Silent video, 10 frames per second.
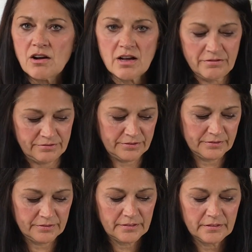off,
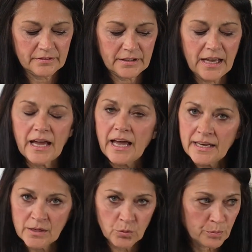
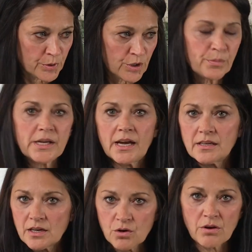and it will
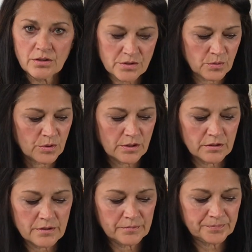permeate across the
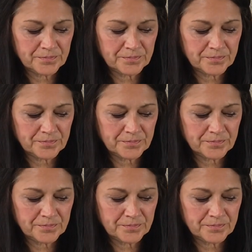world.